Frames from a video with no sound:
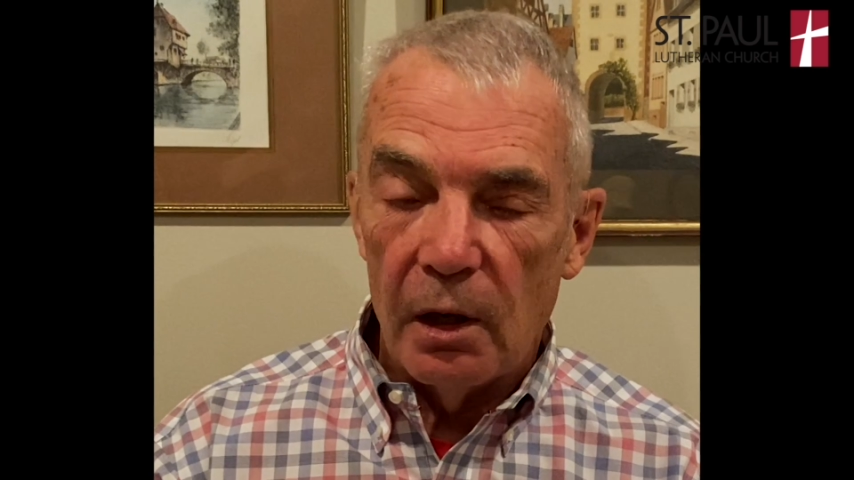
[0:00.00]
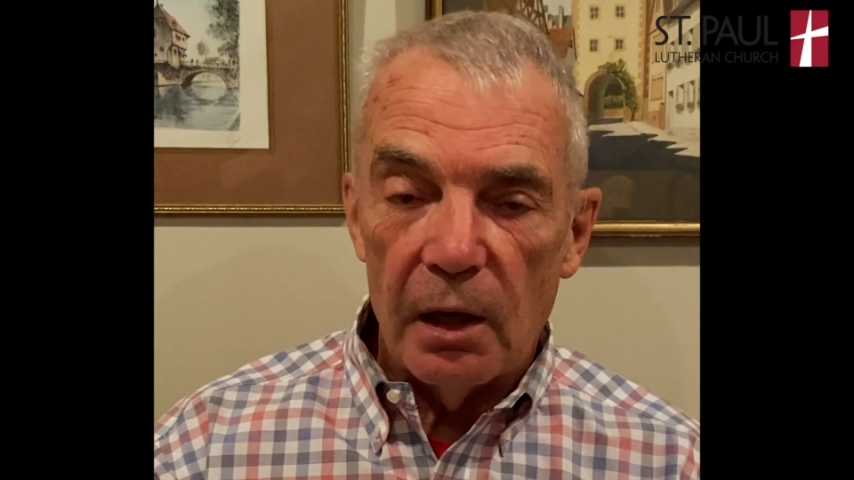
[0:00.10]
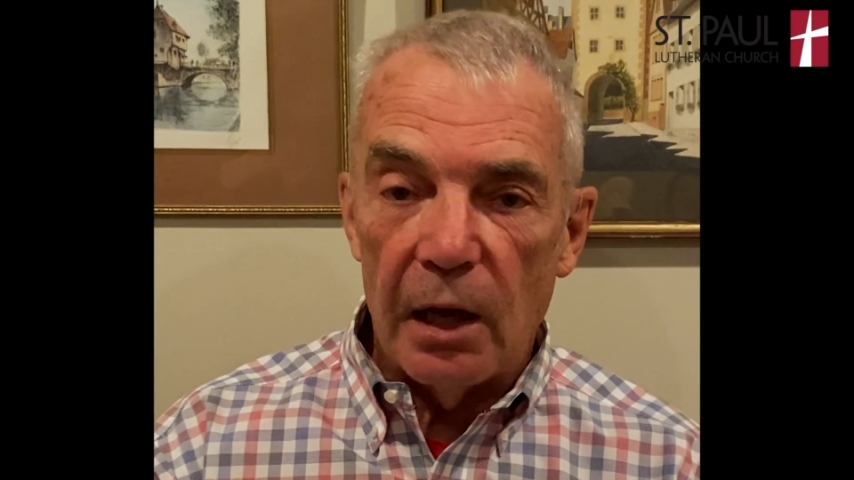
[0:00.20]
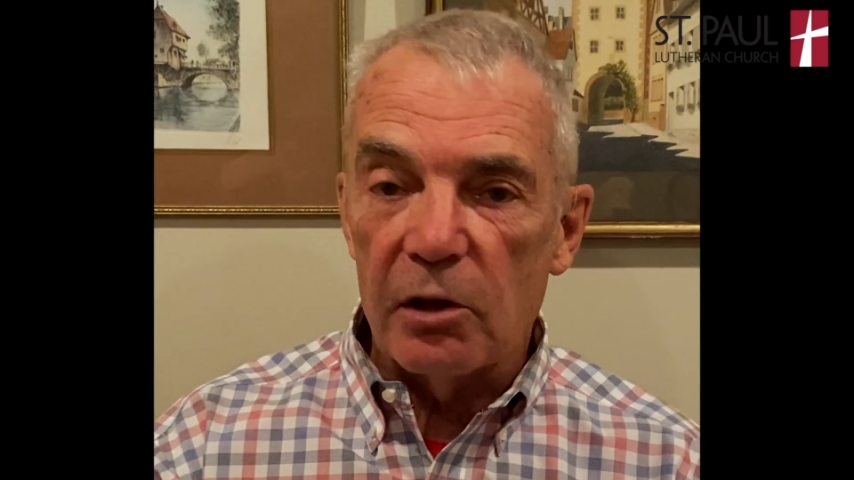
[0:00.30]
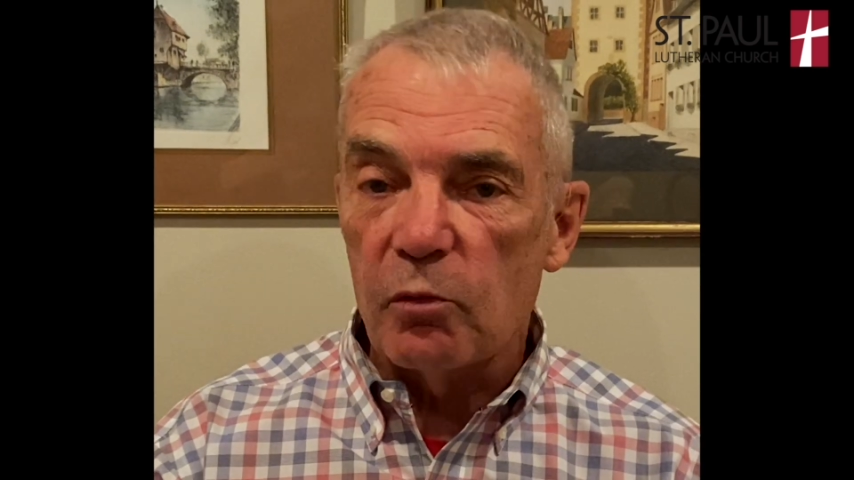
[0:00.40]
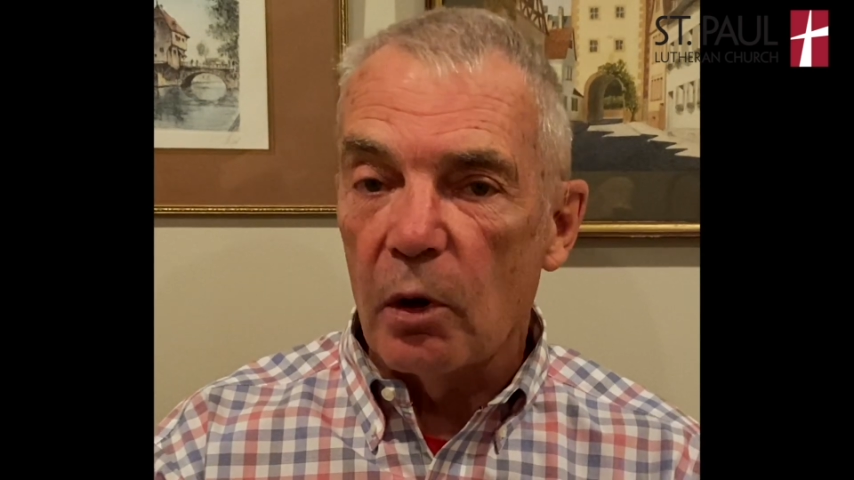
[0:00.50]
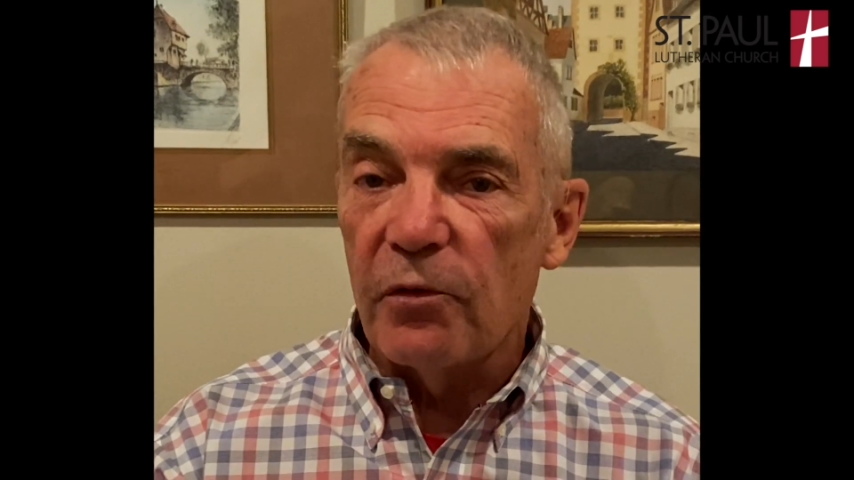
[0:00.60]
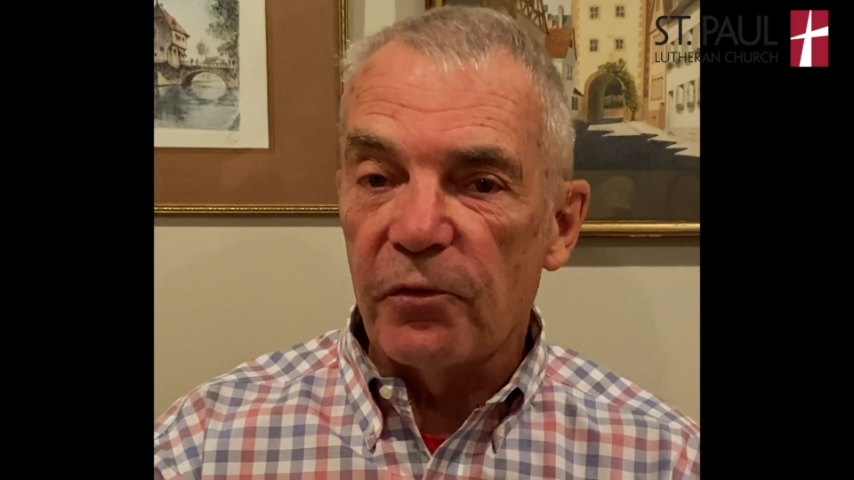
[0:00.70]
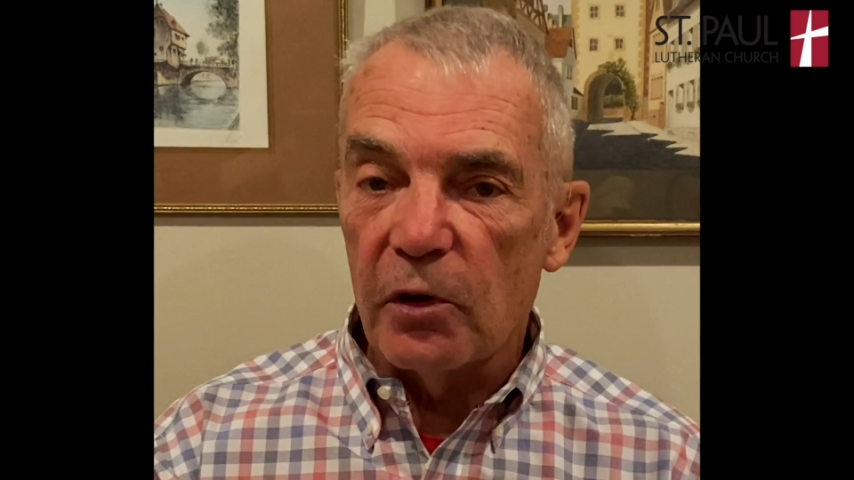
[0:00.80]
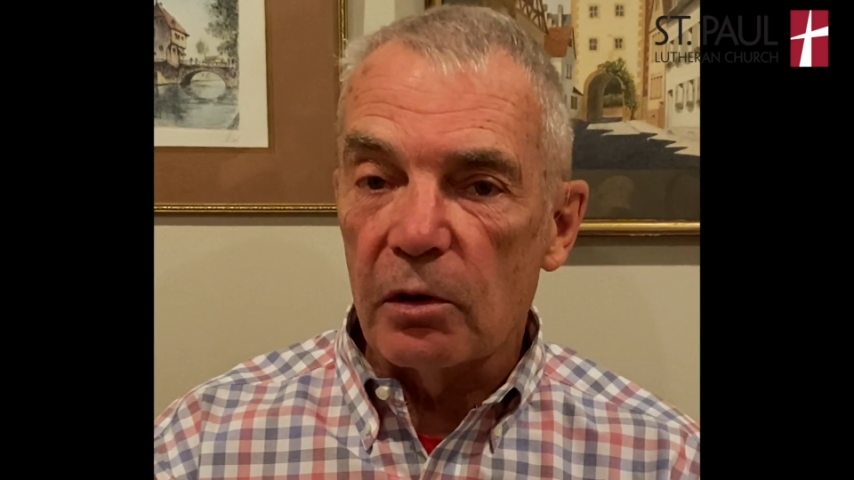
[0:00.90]
Now there's one
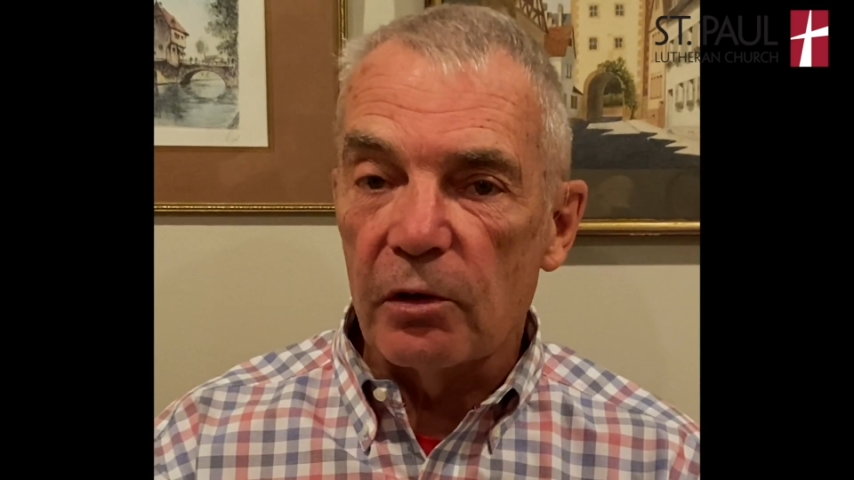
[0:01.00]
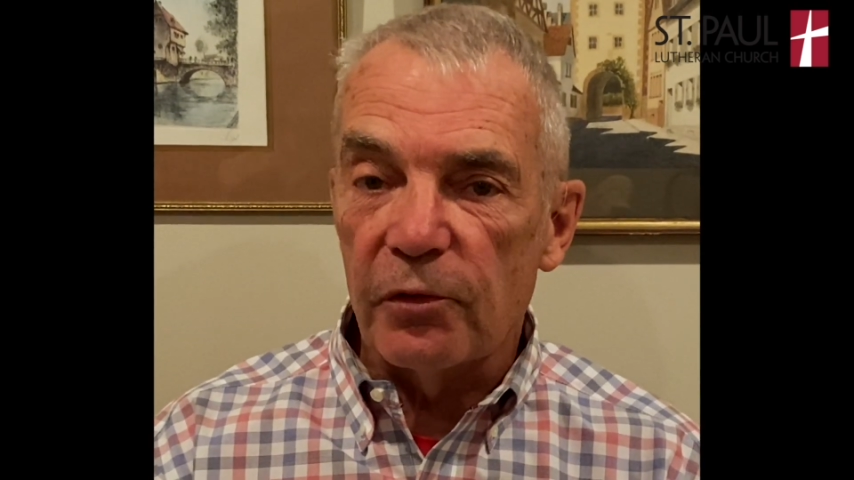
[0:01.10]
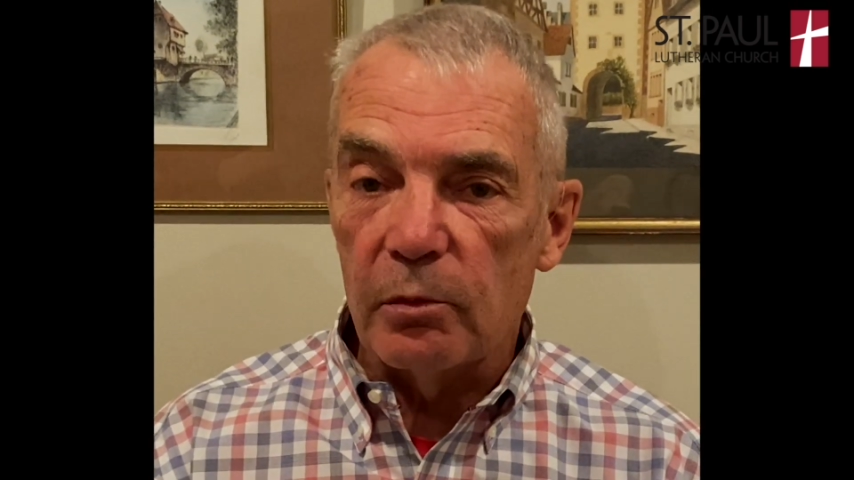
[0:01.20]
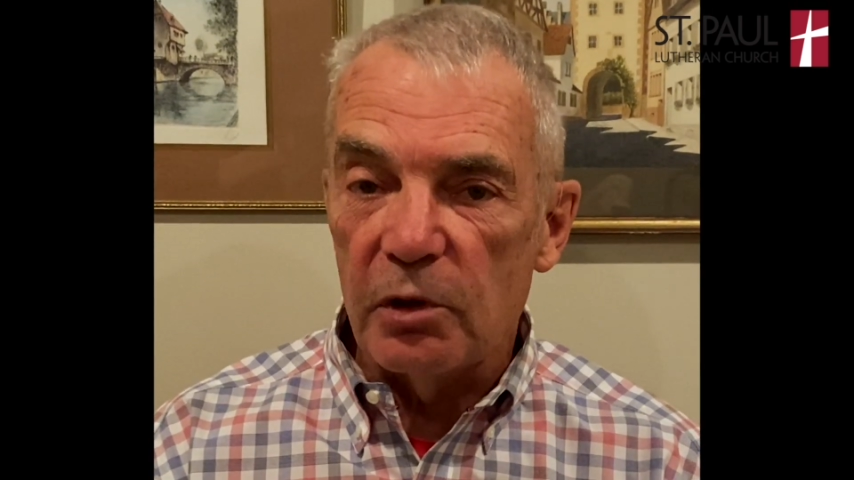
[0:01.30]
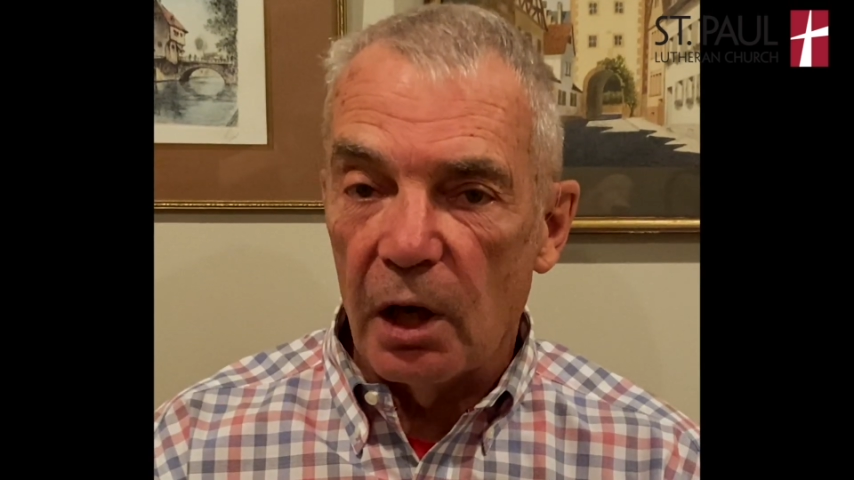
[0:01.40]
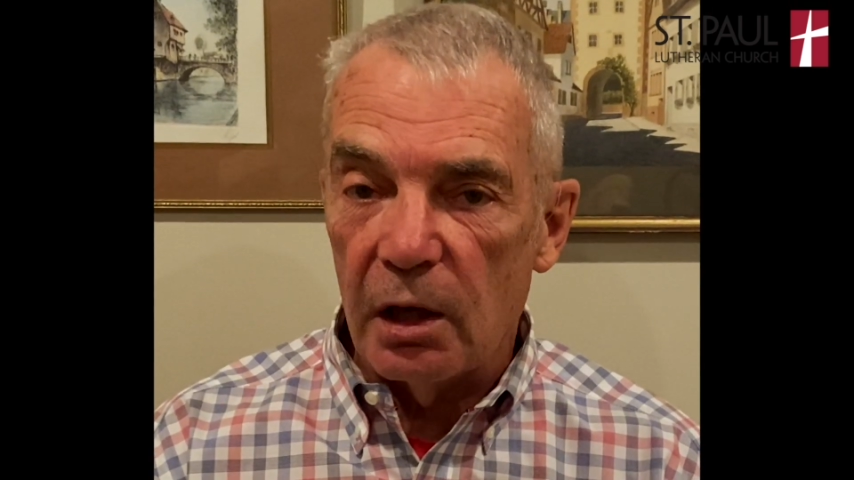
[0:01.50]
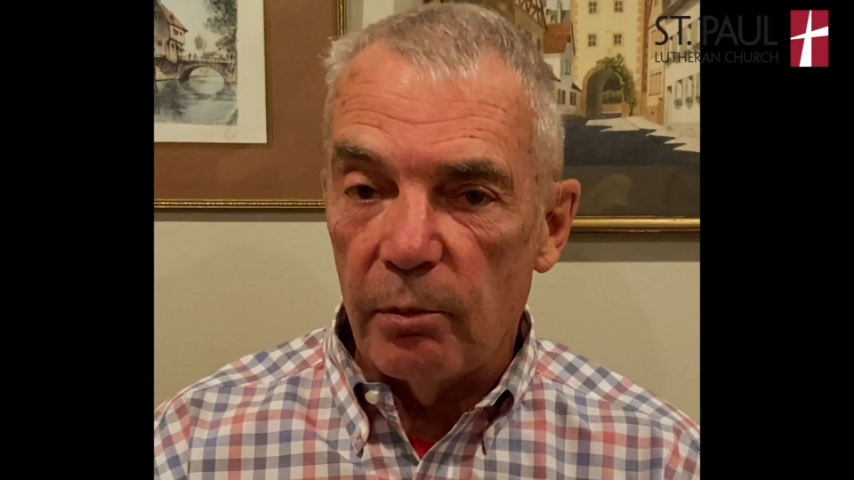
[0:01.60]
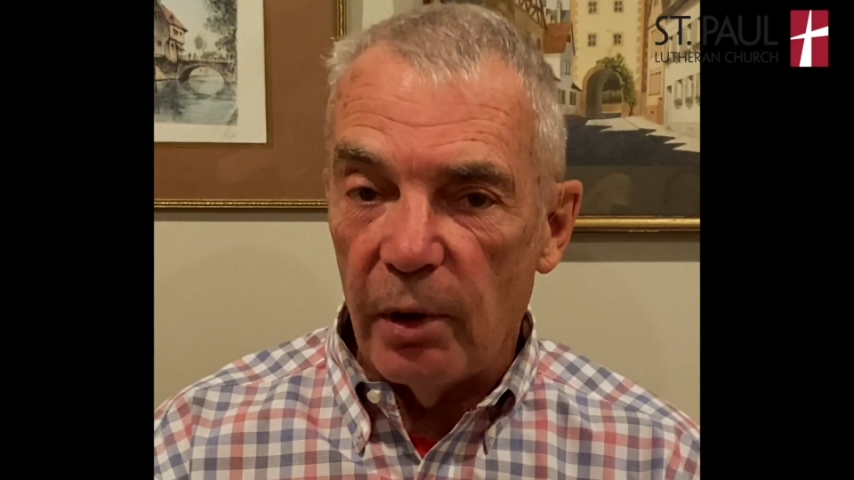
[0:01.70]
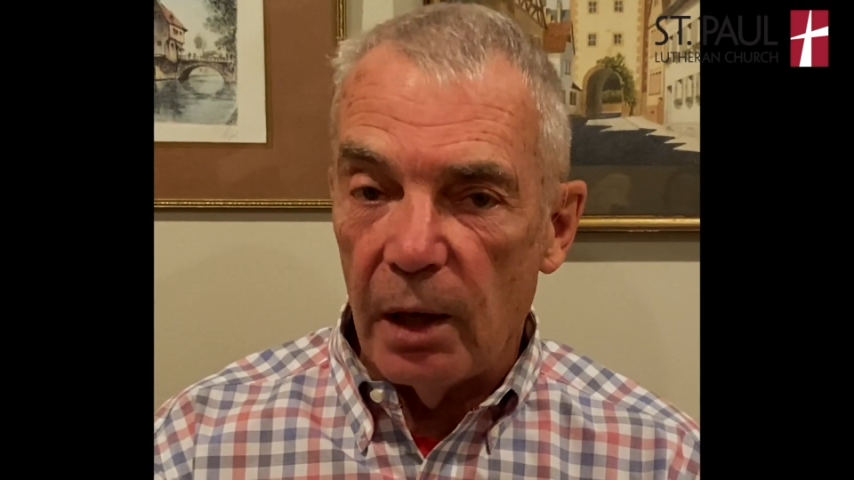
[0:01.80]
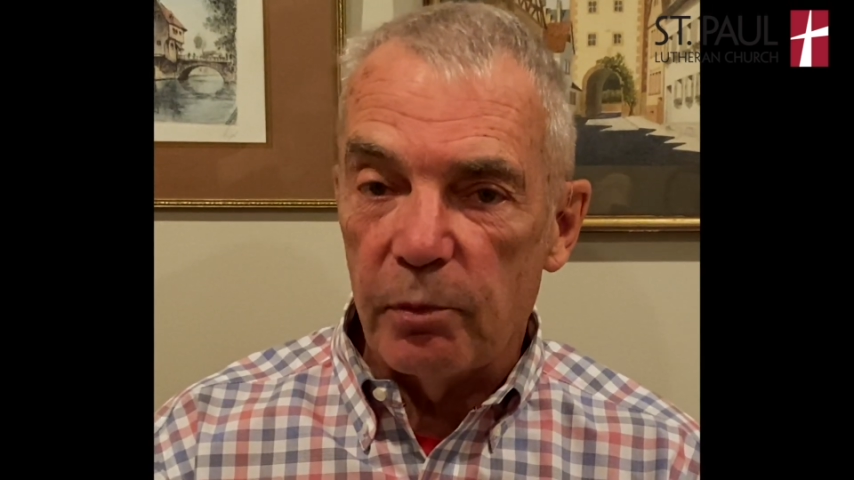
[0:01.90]
further from John the
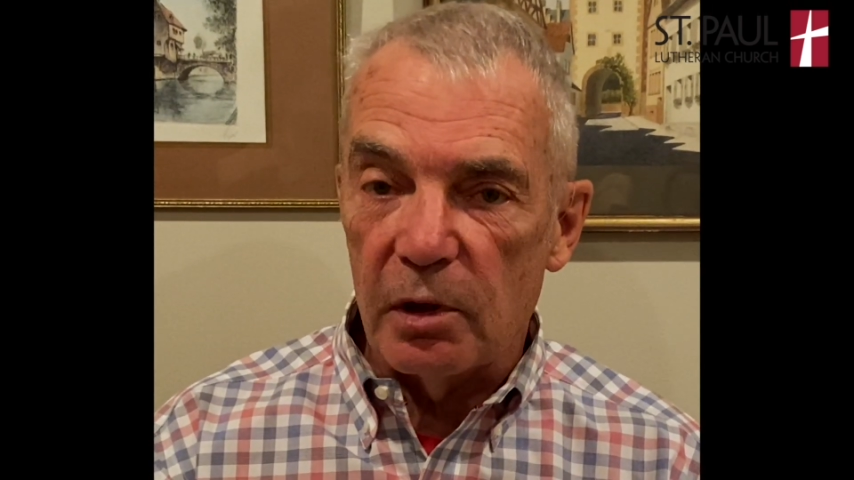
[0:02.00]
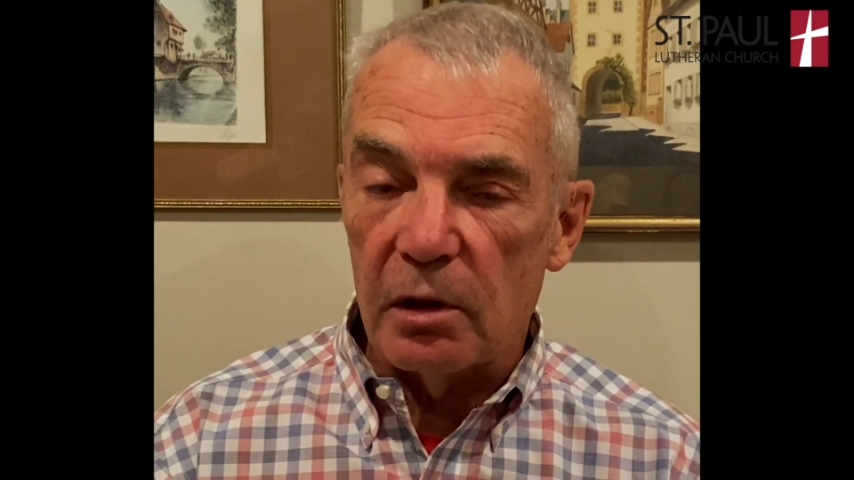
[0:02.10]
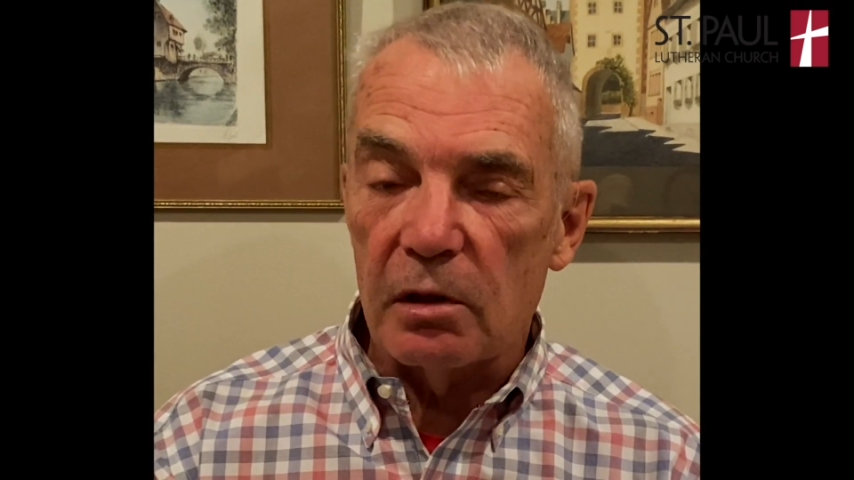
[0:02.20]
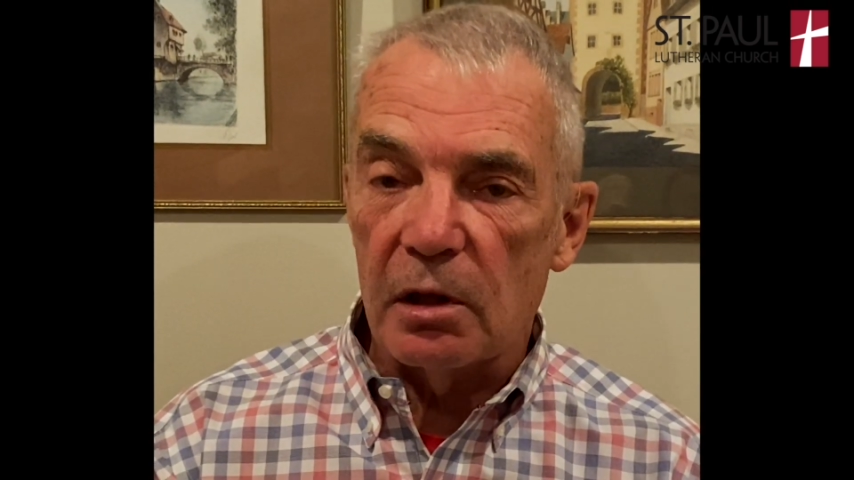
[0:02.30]
Baptist